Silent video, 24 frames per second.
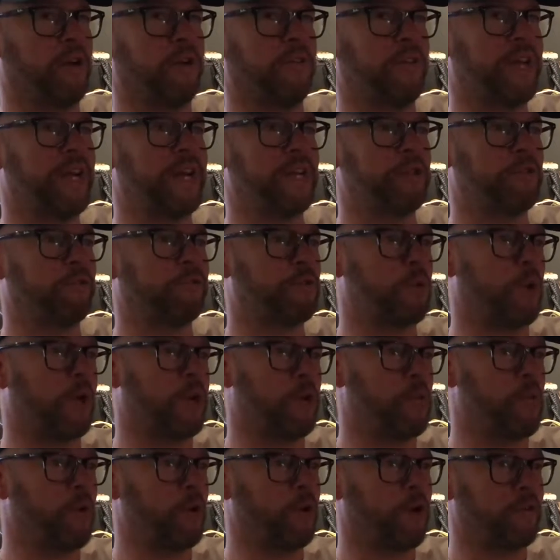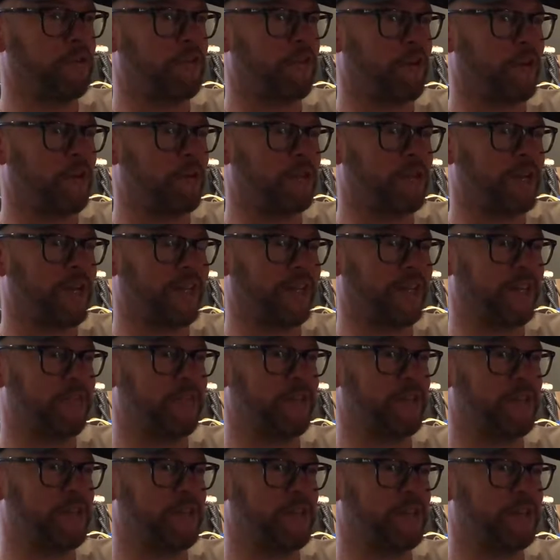of at the age of 21. I thought I was like
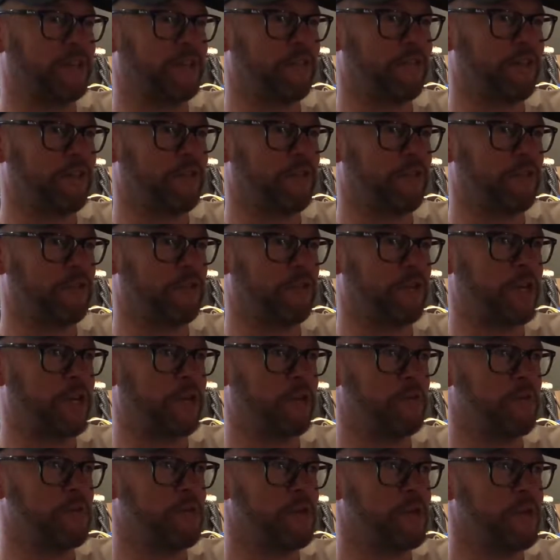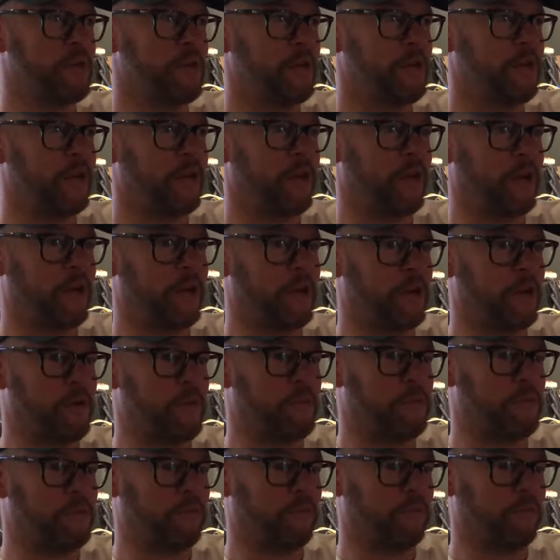living the dream.
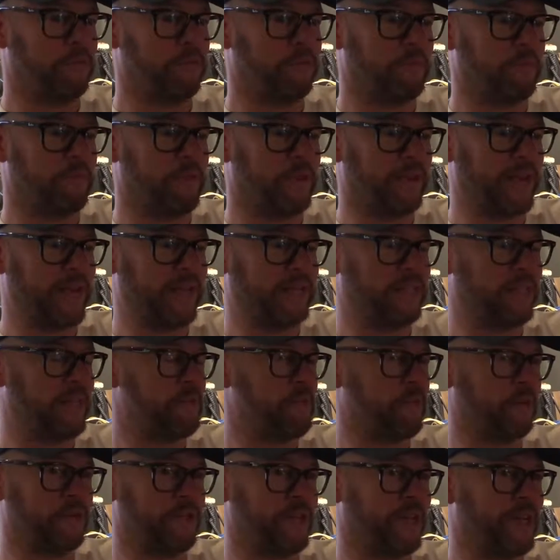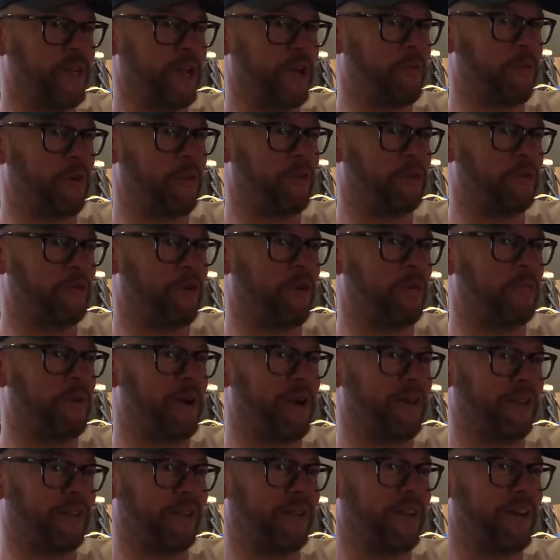18 months later we were dropped
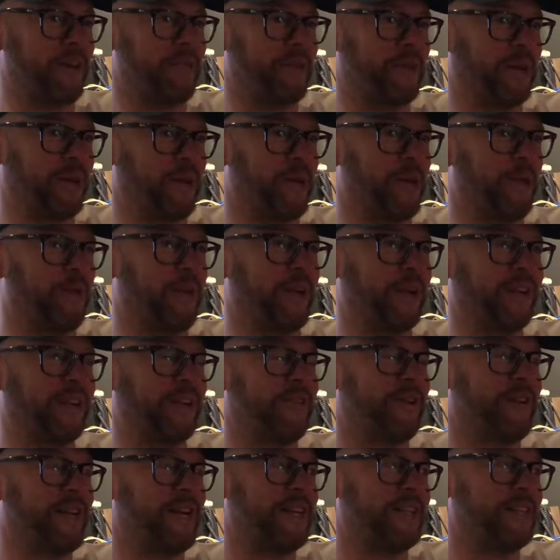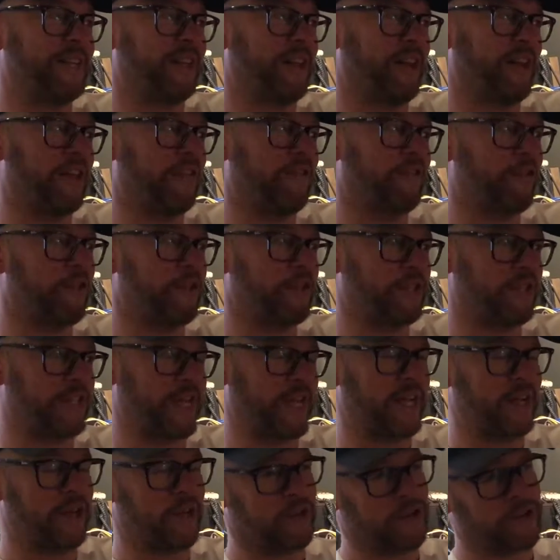by the label. It all went crazy. Like the first
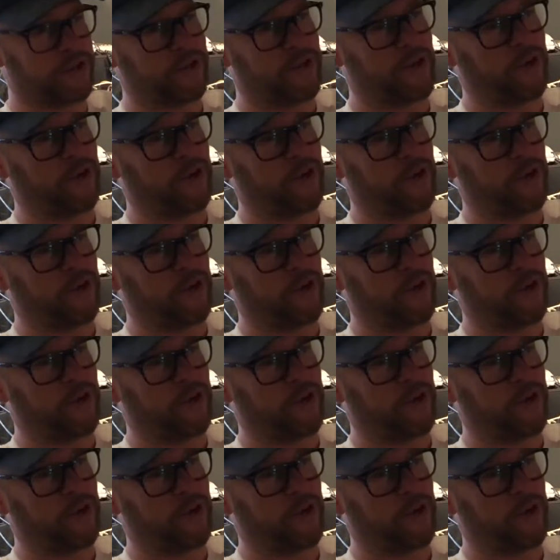single had